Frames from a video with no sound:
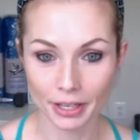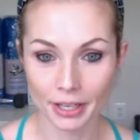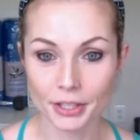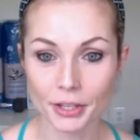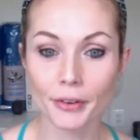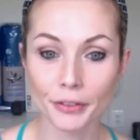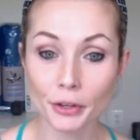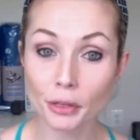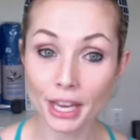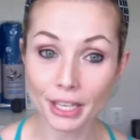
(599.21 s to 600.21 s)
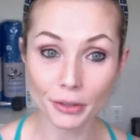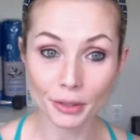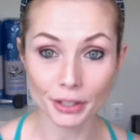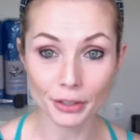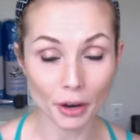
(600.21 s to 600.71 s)
So if you think you
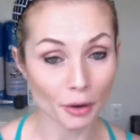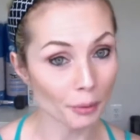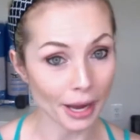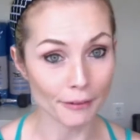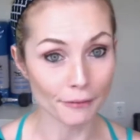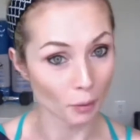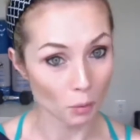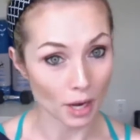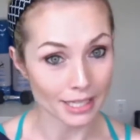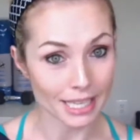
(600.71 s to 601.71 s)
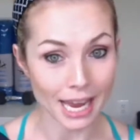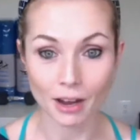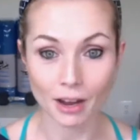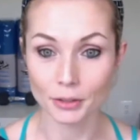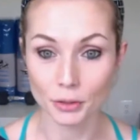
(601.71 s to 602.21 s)
can go away for one day
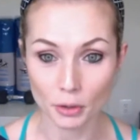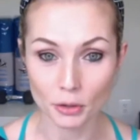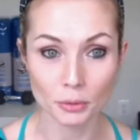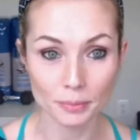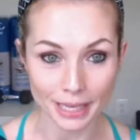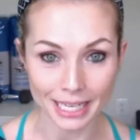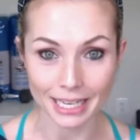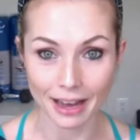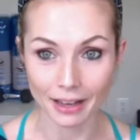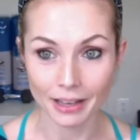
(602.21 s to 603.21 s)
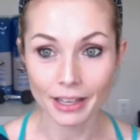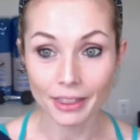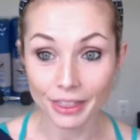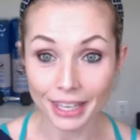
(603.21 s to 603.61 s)
on social media, think